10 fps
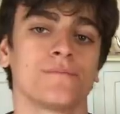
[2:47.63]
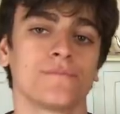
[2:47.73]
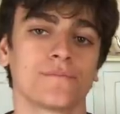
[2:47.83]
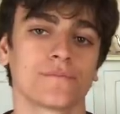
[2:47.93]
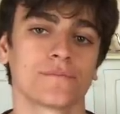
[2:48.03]

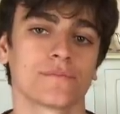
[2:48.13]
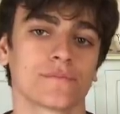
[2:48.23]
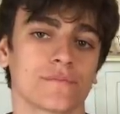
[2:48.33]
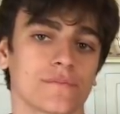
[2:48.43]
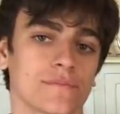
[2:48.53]

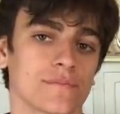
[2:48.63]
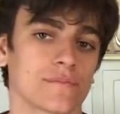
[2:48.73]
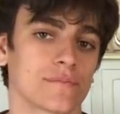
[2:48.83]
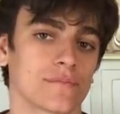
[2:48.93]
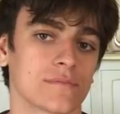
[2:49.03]

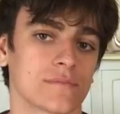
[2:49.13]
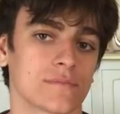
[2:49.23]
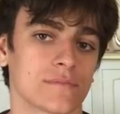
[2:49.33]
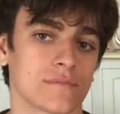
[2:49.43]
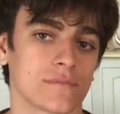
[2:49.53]

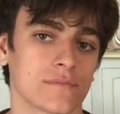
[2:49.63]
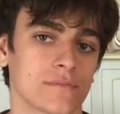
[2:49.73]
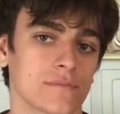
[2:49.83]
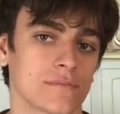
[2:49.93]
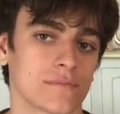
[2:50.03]

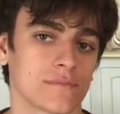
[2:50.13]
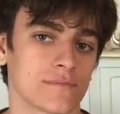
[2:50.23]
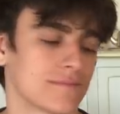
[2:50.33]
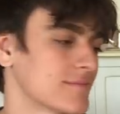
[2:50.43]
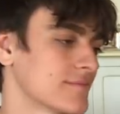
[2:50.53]

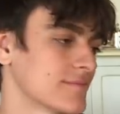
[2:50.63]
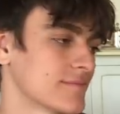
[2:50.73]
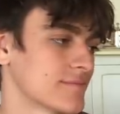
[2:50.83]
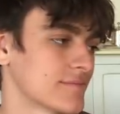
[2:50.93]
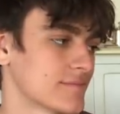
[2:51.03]

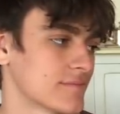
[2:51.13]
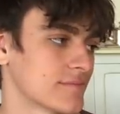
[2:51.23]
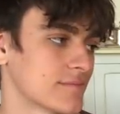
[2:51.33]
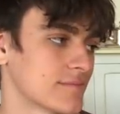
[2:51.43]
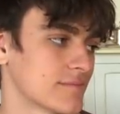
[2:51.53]

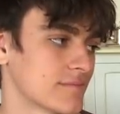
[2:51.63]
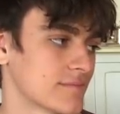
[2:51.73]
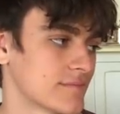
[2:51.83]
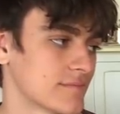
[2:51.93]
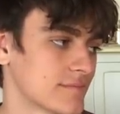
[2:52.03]

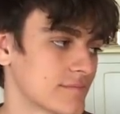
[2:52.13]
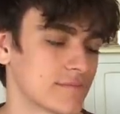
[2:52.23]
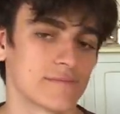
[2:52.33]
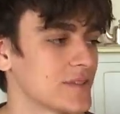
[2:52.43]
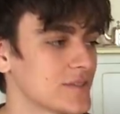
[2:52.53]

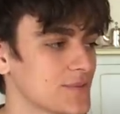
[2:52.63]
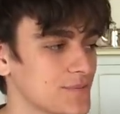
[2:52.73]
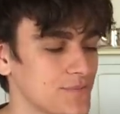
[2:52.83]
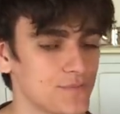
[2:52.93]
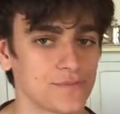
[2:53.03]

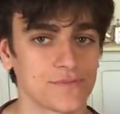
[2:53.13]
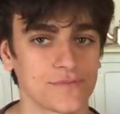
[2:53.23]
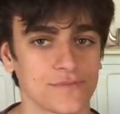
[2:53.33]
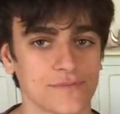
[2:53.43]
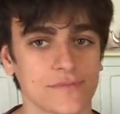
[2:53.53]
(silent)